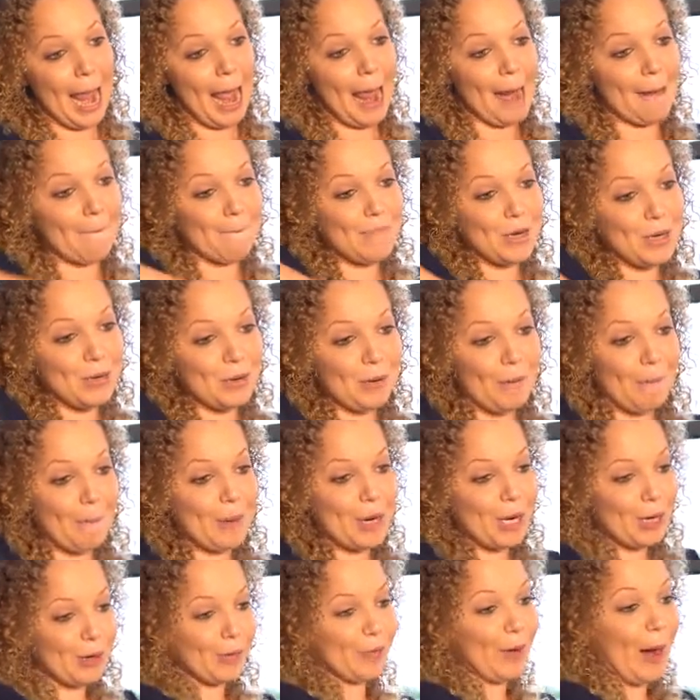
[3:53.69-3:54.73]
and boom,
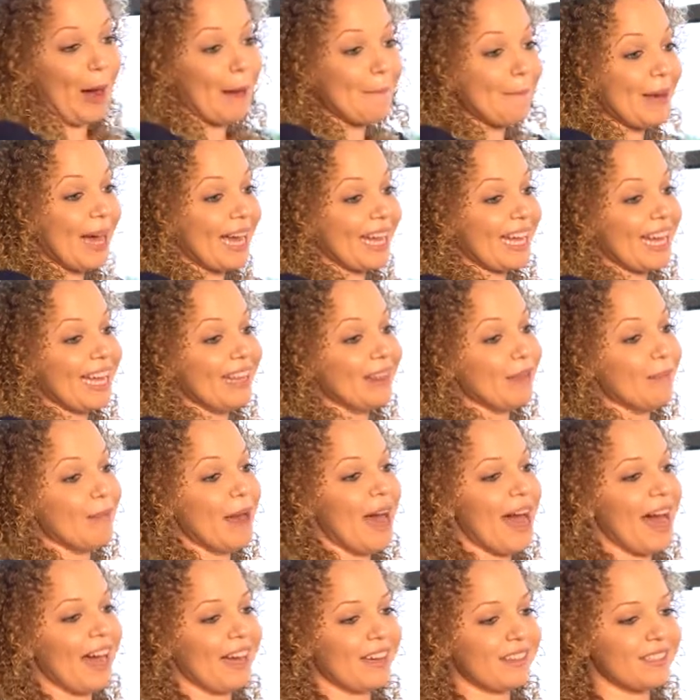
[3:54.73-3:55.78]
put it right back in the
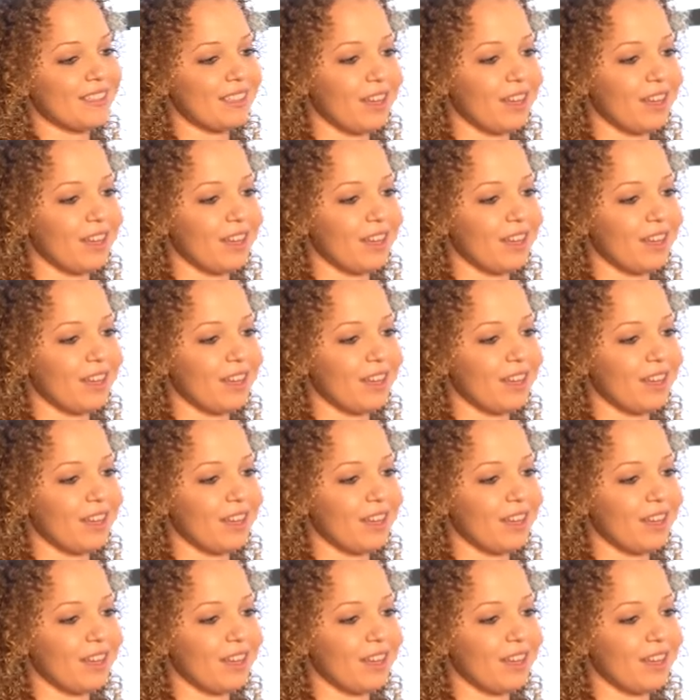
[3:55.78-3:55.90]
bag.